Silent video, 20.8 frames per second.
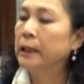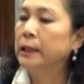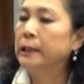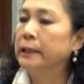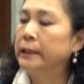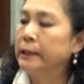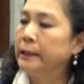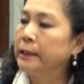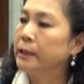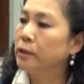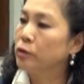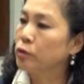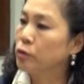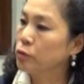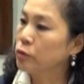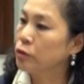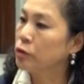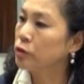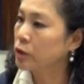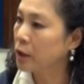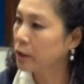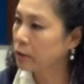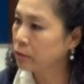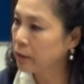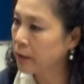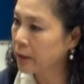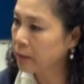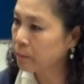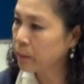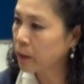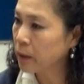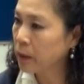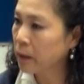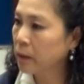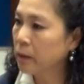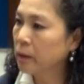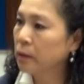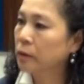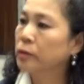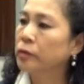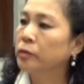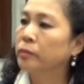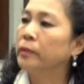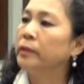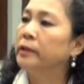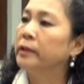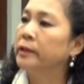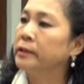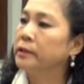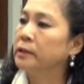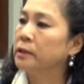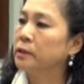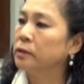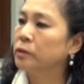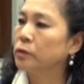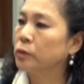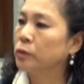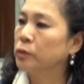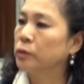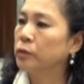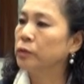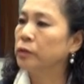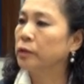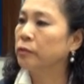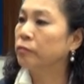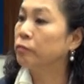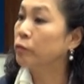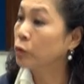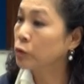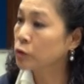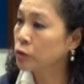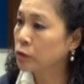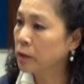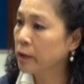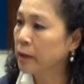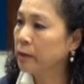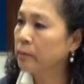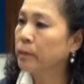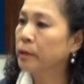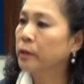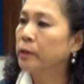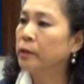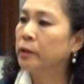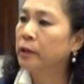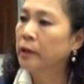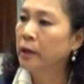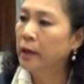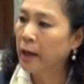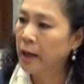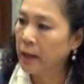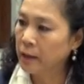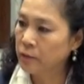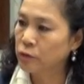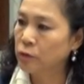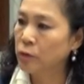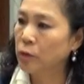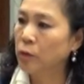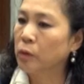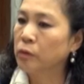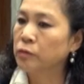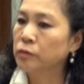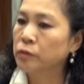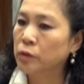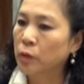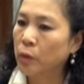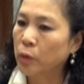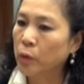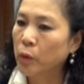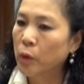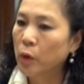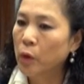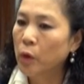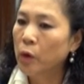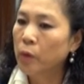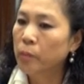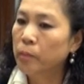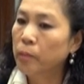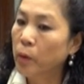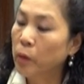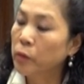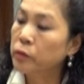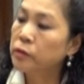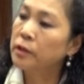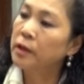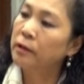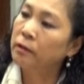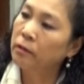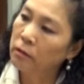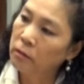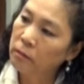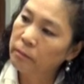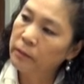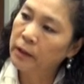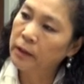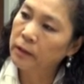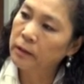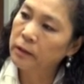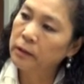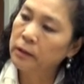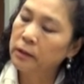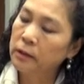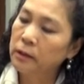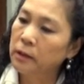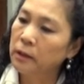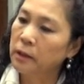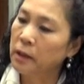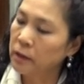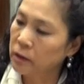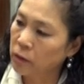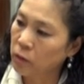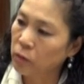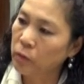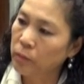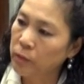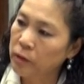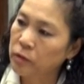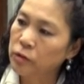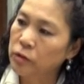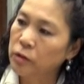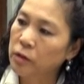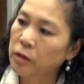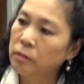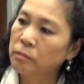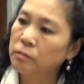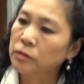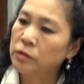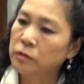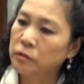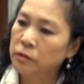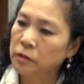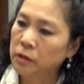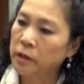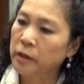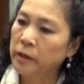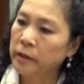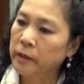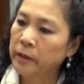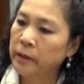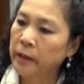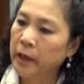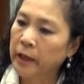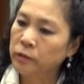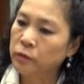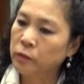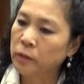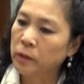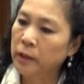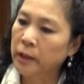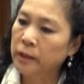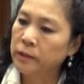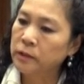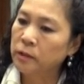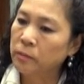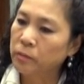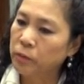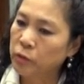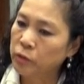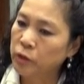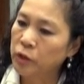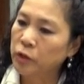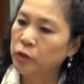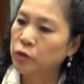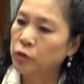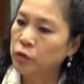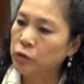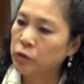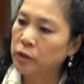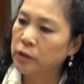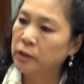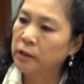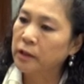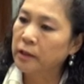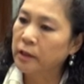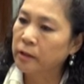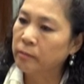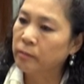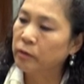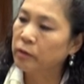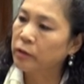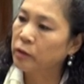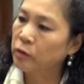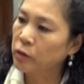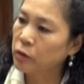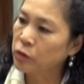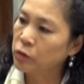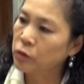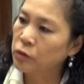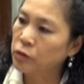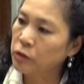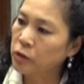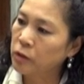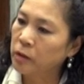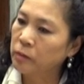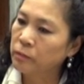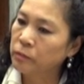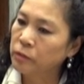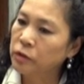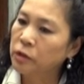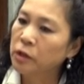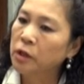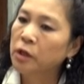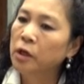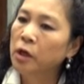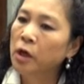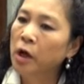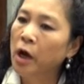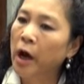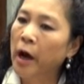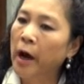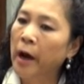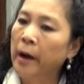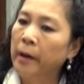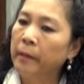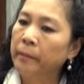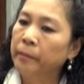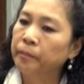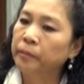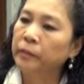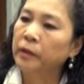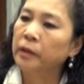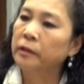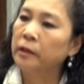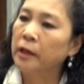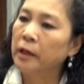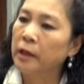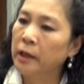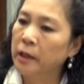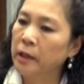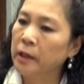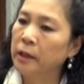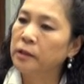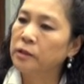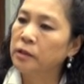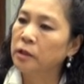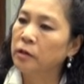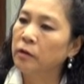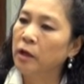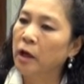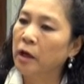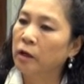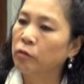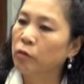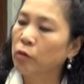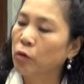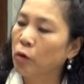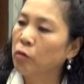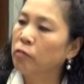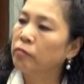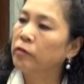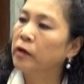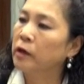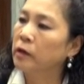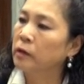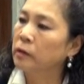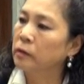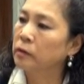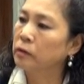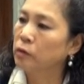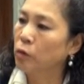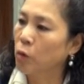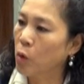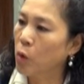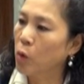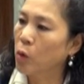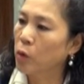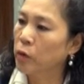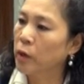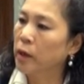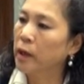leading to the child labor, could be leading to the forced labor, and so on. So both economic terms as well as the protection and the labor regulation terms, there is a global call